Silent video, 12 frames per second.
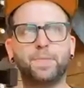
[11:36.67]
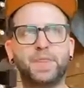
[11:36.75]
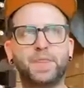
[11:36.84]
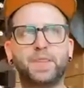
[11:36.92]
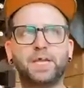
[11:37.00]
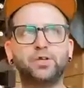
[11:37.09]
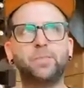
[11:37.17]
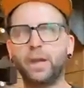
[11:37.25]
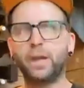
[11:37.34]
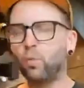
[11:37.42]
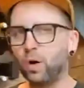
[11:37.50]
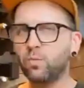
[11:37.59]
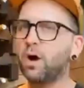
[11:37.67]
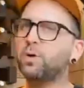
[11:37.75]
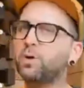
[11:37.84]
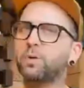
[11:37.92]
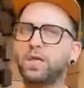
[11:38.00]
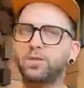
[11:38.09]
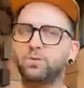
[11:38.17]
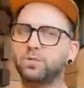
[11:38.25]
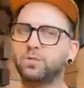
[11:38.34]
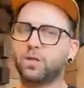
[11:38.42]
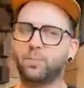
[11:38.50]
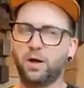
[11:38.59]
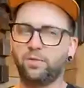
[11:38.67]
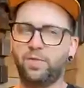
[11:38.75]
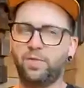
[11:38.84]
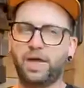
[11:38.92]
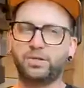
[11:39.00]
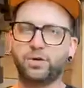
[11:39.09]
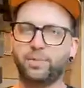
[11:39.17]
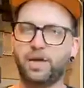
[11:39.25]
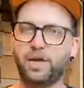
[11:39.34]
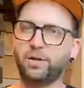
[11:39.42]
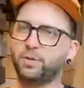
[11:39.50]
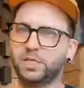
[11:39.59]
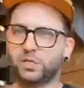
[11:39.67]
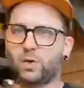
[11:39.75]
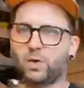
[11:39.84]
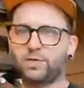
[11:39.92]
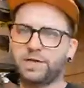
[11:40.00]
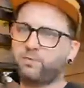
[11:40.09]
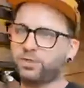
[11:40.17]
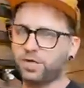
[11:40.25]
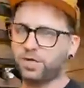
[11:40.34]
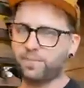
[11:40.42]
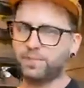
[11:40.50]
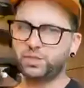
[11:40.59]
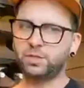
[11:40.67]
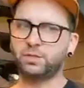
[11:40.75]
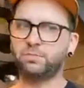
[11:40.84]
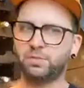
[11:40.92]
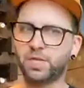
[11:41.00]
but then they do make one wine where they use some of that Trebbiano di Suave, which I mentioned,